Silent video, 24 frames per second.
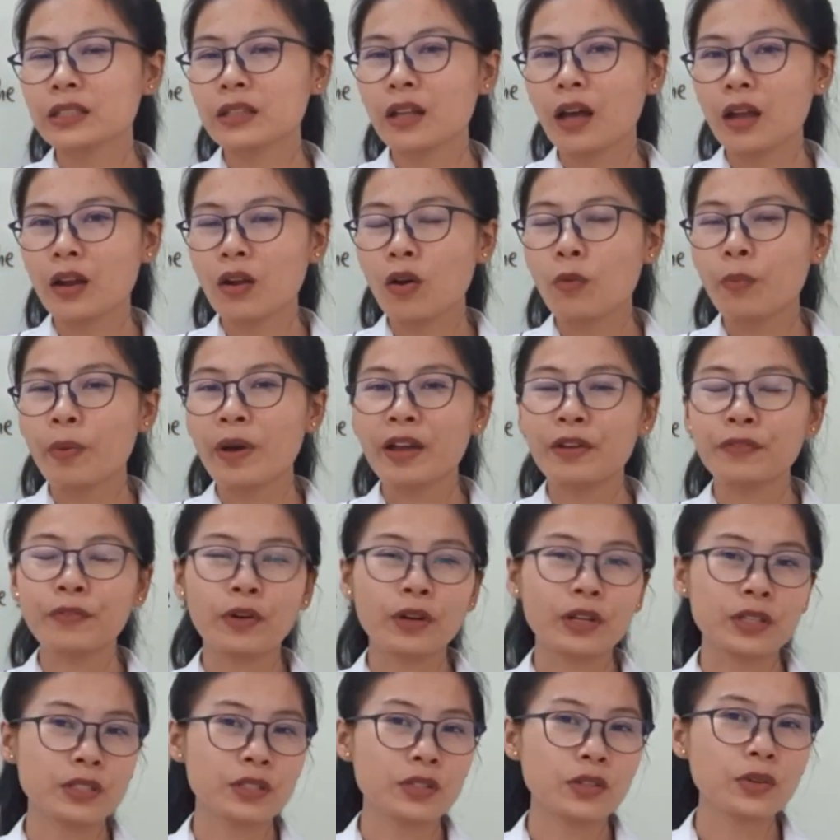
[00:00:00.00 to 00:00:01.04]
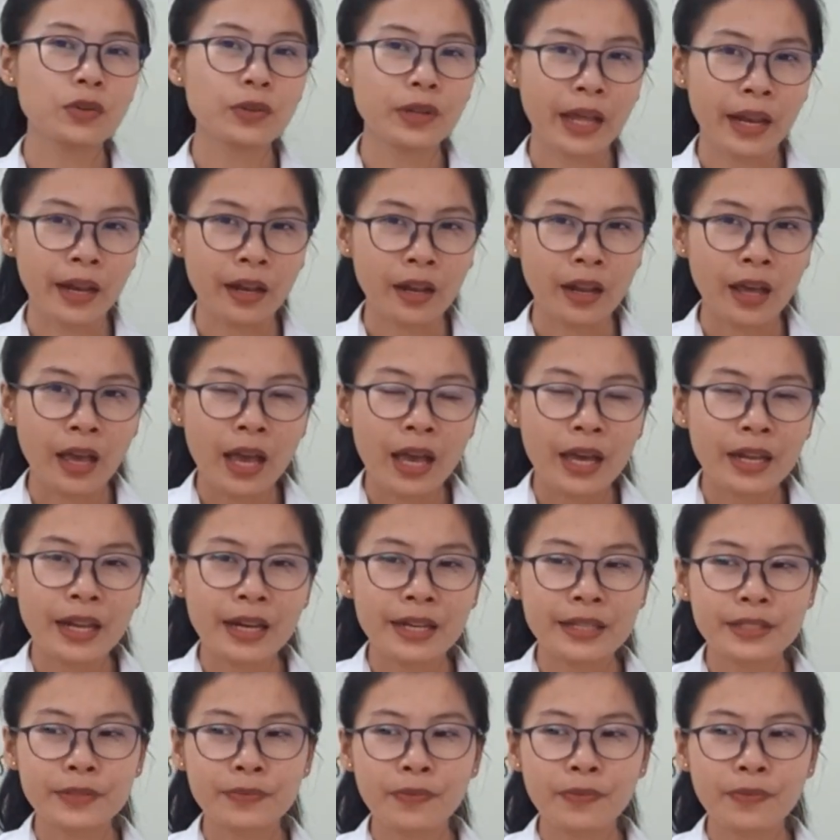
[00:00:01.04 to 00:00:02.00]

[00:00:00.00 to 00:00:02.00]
not open for the student. That is